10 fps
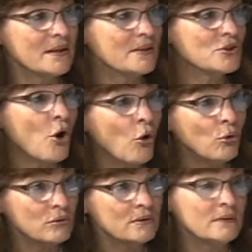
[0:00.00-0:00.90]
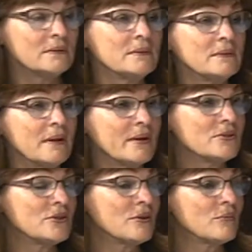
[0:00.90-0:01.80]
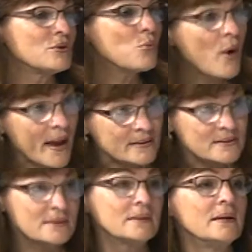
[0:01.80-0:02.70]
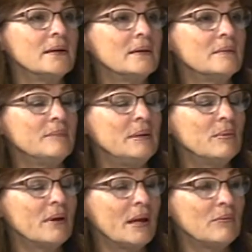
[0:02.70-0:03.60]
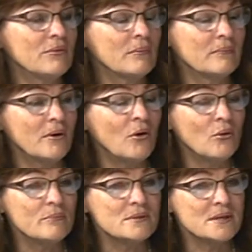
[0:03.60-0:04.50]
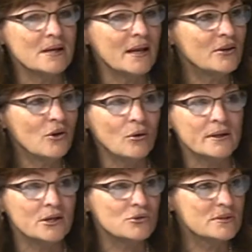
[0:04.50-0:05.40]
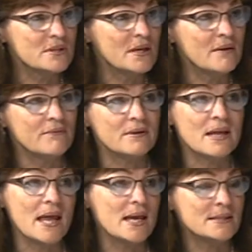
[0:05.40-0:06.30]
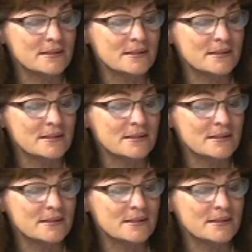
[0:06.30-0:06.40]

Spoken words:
It's cold. Last year it was wet. People came from homes that had no electricity for days.